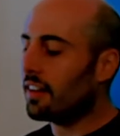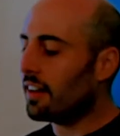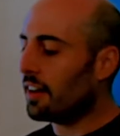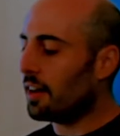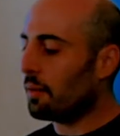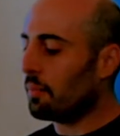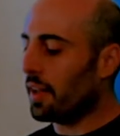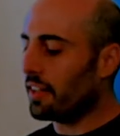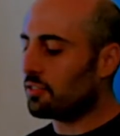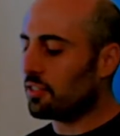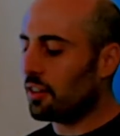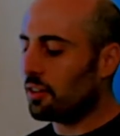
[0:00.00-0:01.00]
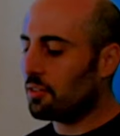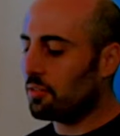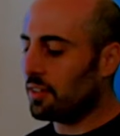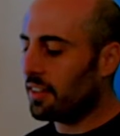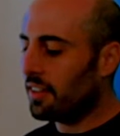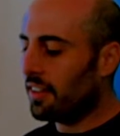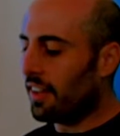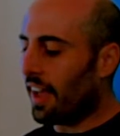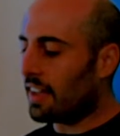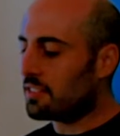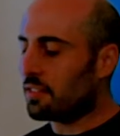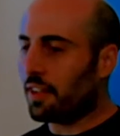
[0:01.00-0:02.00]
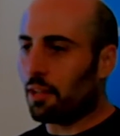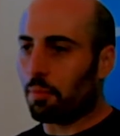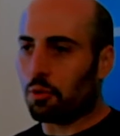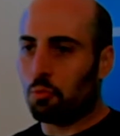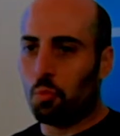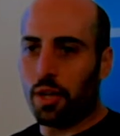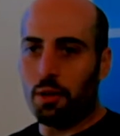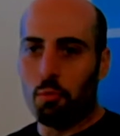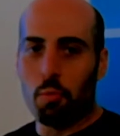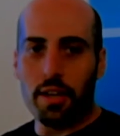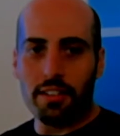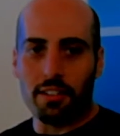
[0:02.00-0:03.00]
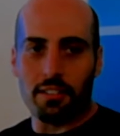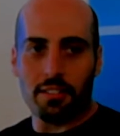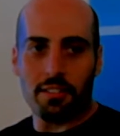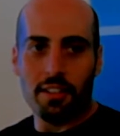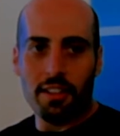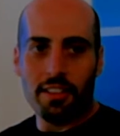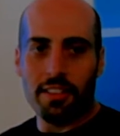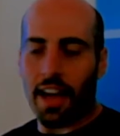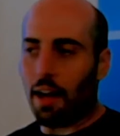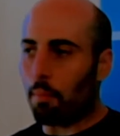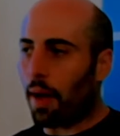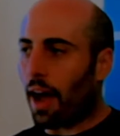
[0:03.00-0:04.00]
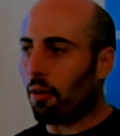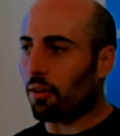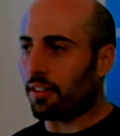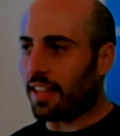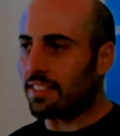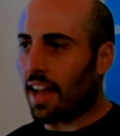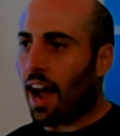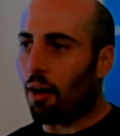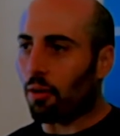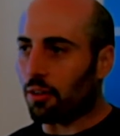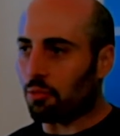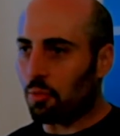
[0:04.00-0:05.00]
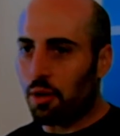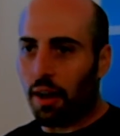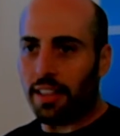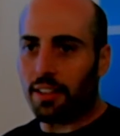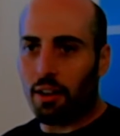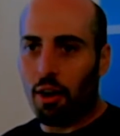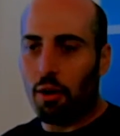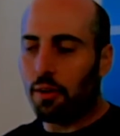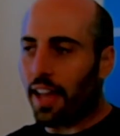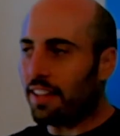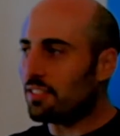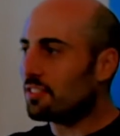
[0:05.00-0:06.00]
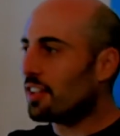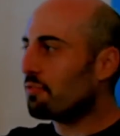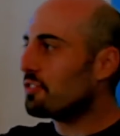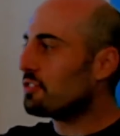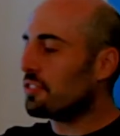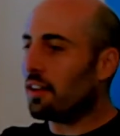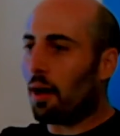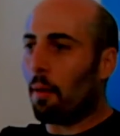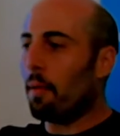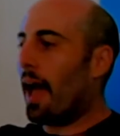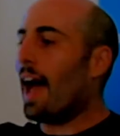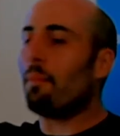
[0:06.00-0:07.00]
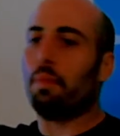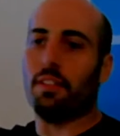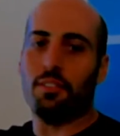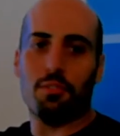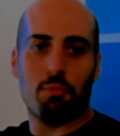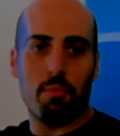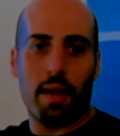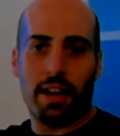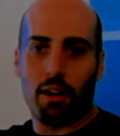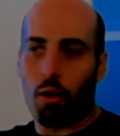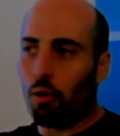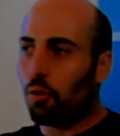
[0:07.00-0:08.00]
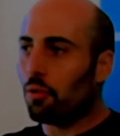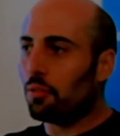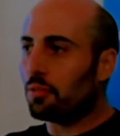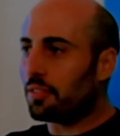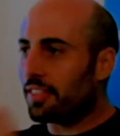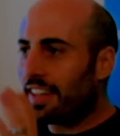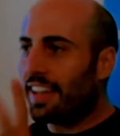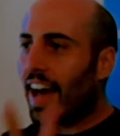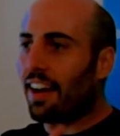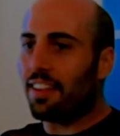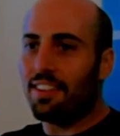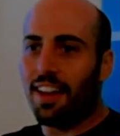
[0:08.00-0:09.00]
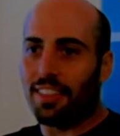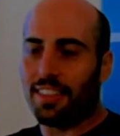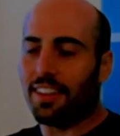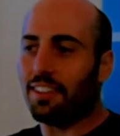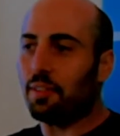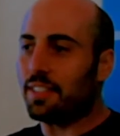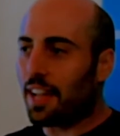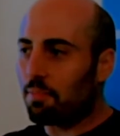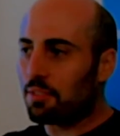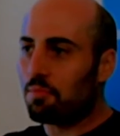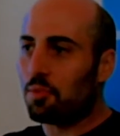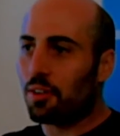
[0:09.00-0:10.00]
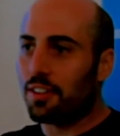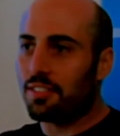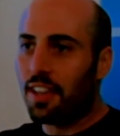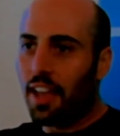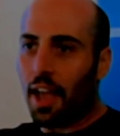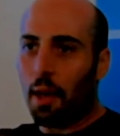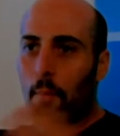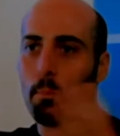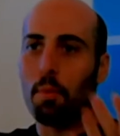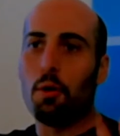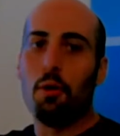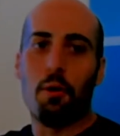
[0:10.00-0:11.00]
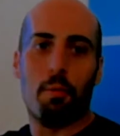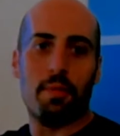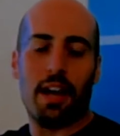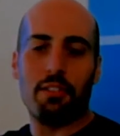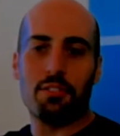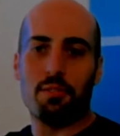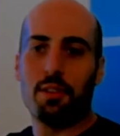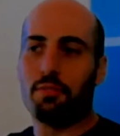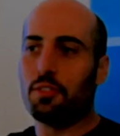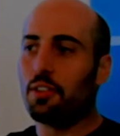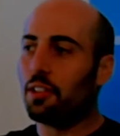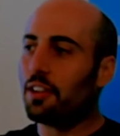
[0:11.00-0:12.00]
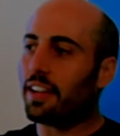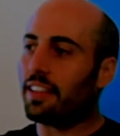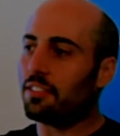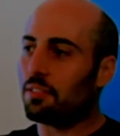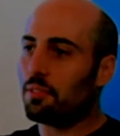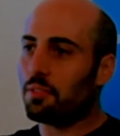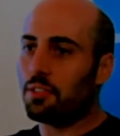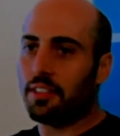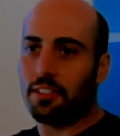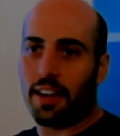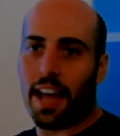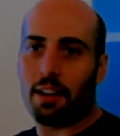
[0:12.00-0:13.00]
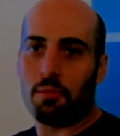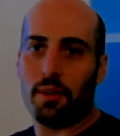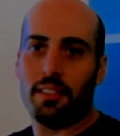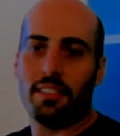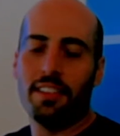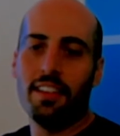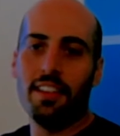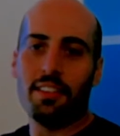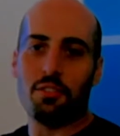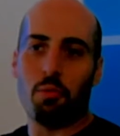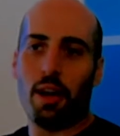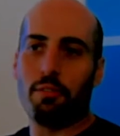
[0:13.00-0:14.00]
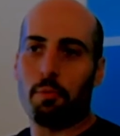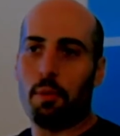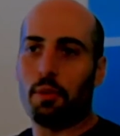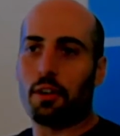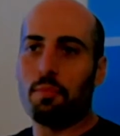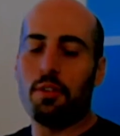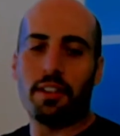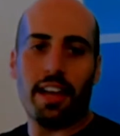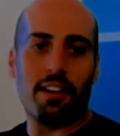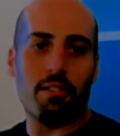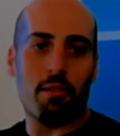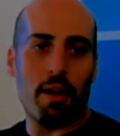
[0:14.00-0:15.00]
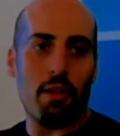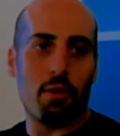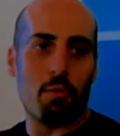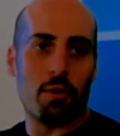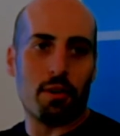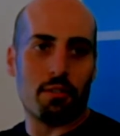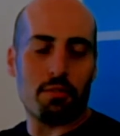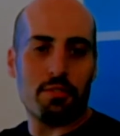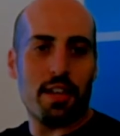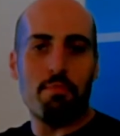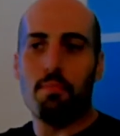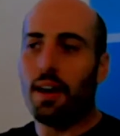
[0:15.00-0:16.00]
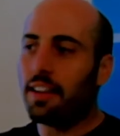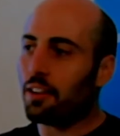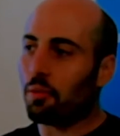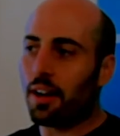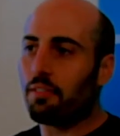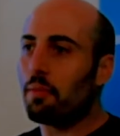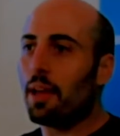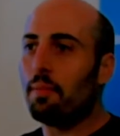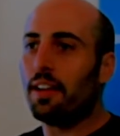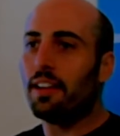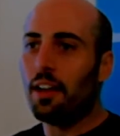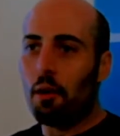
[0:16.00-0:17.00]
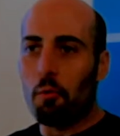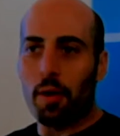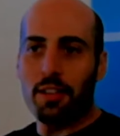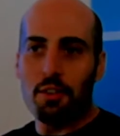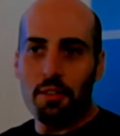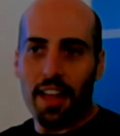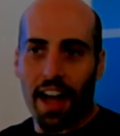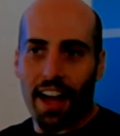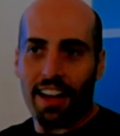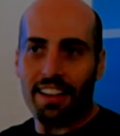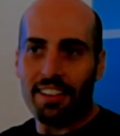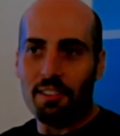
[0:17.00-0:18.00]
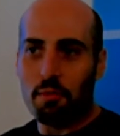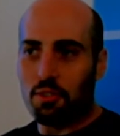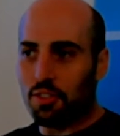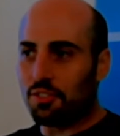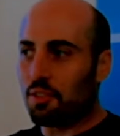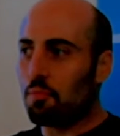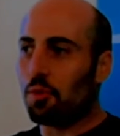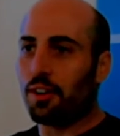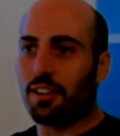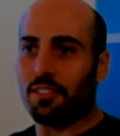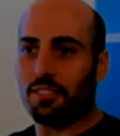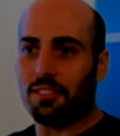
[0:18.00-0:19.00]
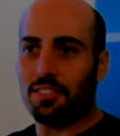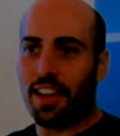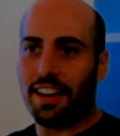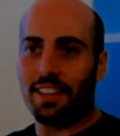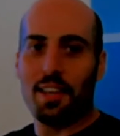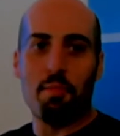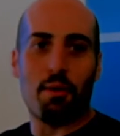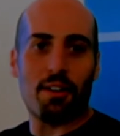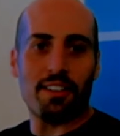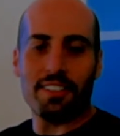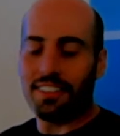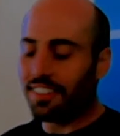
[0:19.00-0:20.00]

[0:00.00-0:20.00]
And so, as developers, we wield that power. That's ours. We write the code and stuff just happens. We make a whole thing out of nothing. We type some words and boom, now there's something for you to look at. There's something for you to interact with. There's a way for people to communicate around the world or send money or whatever it may be. We do that, which is some words and a keyboard.